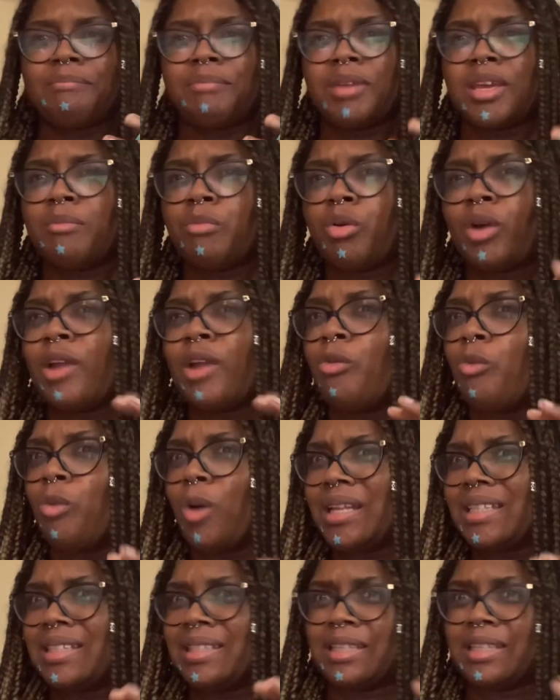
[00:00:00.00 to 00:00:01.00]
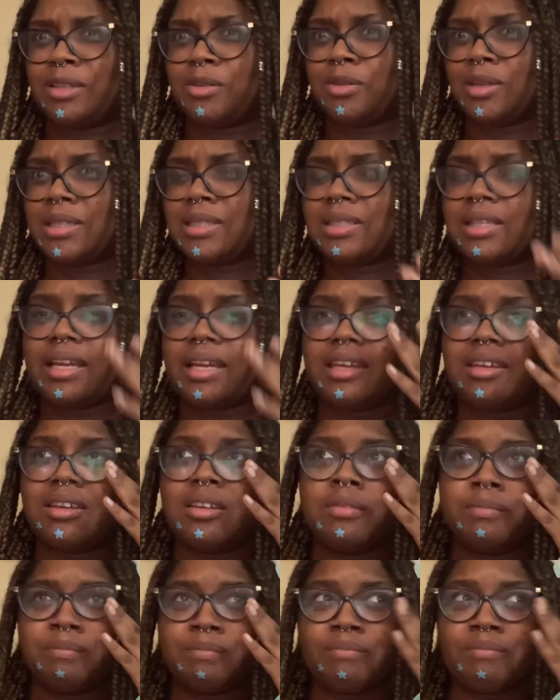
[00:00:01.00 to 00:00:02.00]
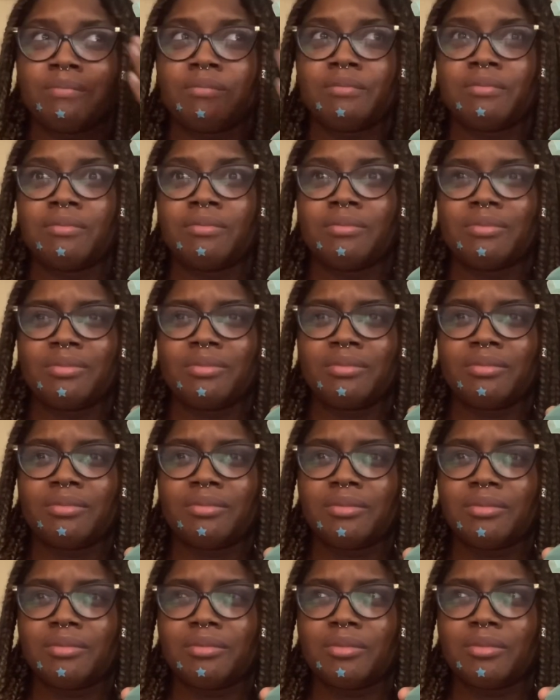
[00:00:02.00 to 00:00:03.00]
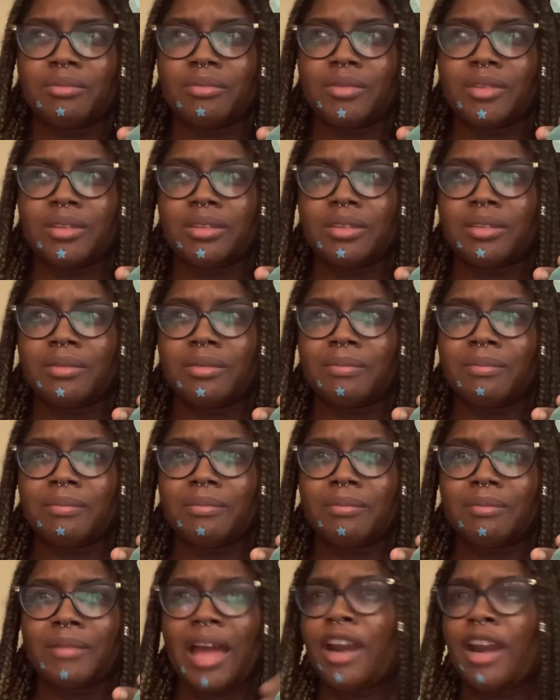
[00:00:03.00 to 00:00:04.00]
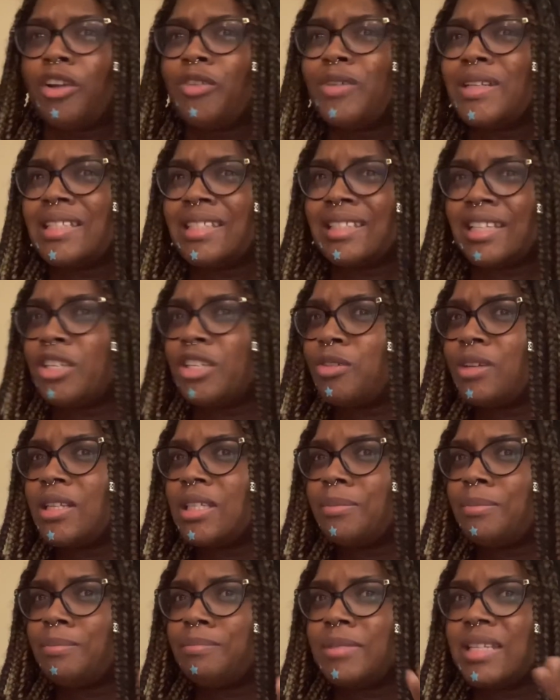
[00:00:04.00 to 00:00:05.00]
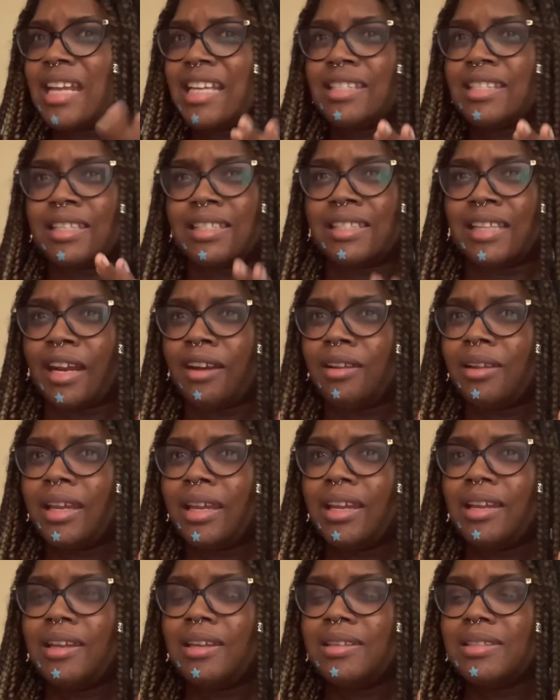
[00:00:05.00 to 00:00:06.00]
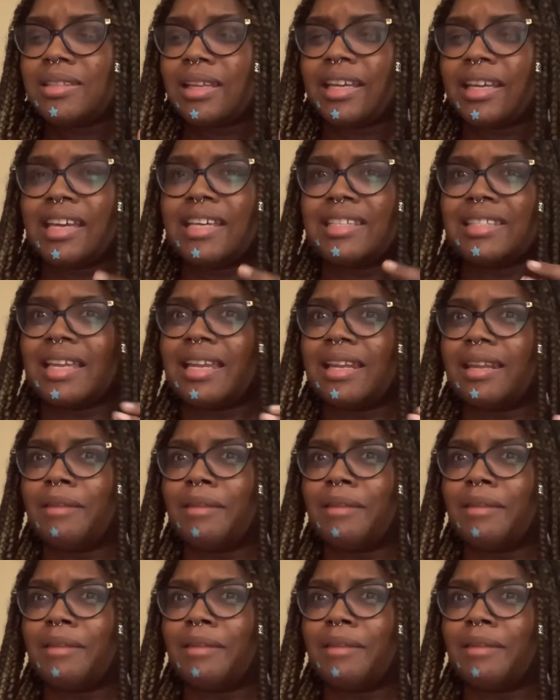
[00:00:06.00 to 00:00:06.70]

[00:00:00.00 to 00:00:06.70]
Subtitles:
pinpoint what citrus, like. I don't know what citrus necessarily it is. Like, is it